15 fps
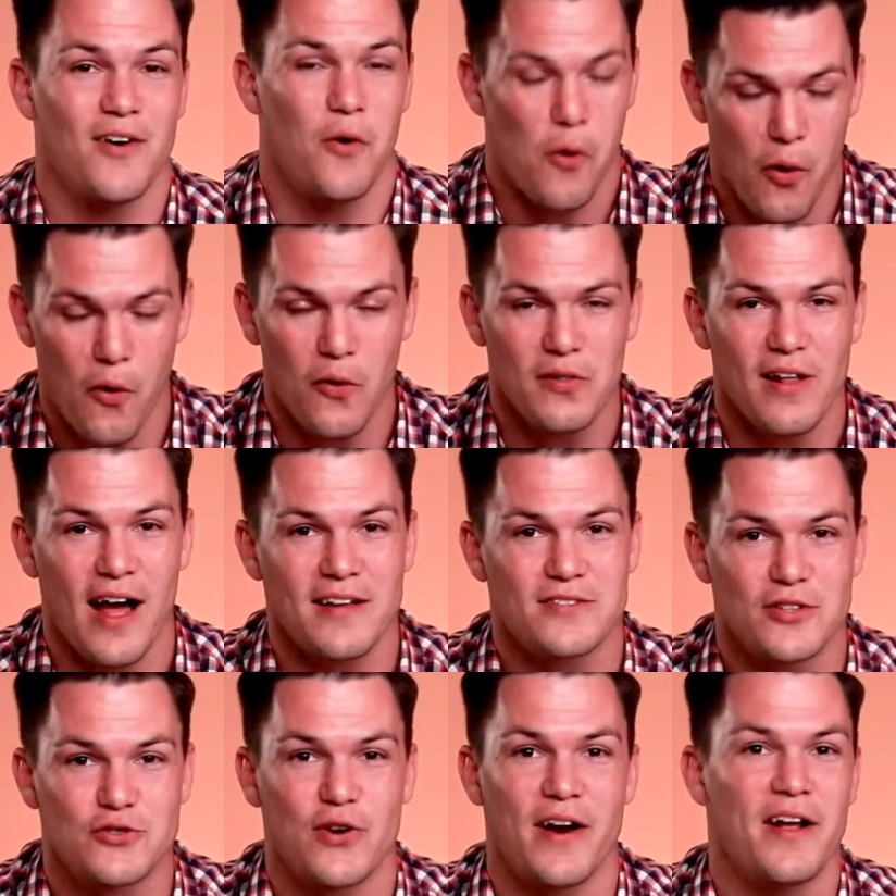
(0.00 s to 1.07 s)
a whole lot
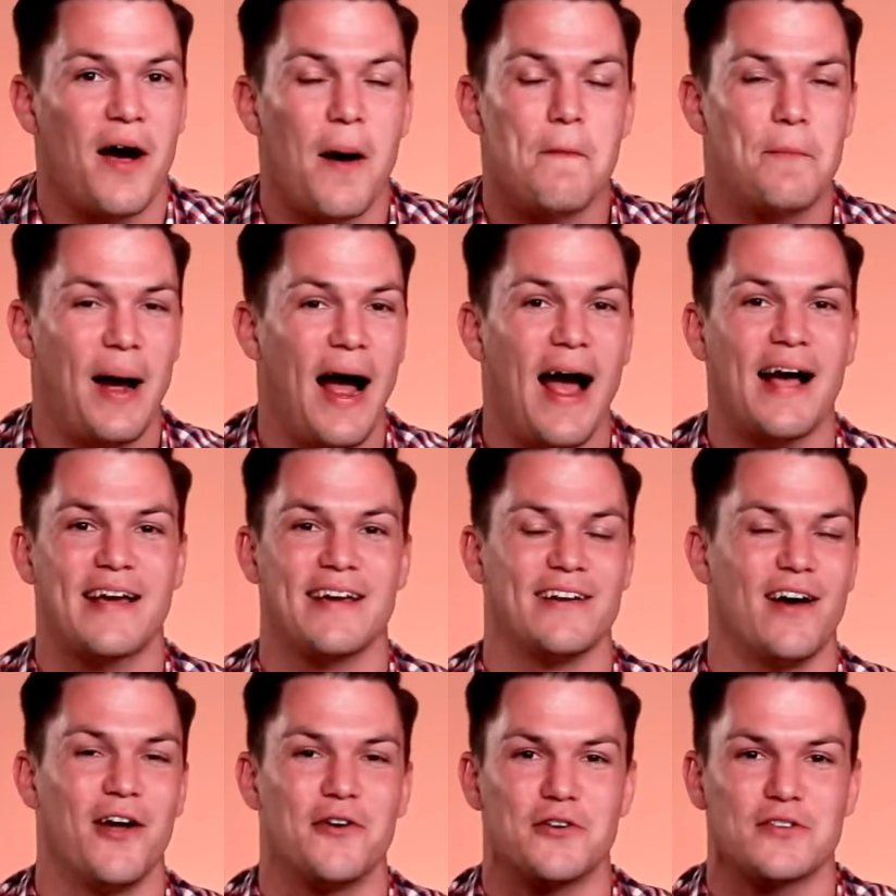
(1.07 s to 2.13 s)
to try to unpack
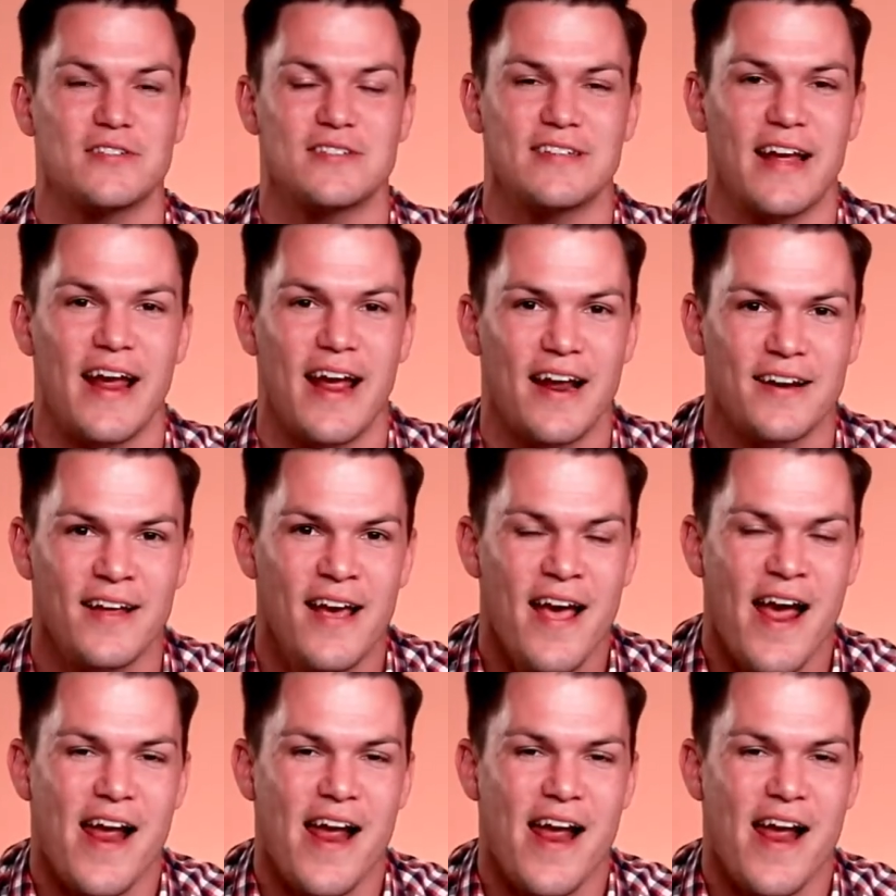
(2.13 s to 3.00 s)
and understand.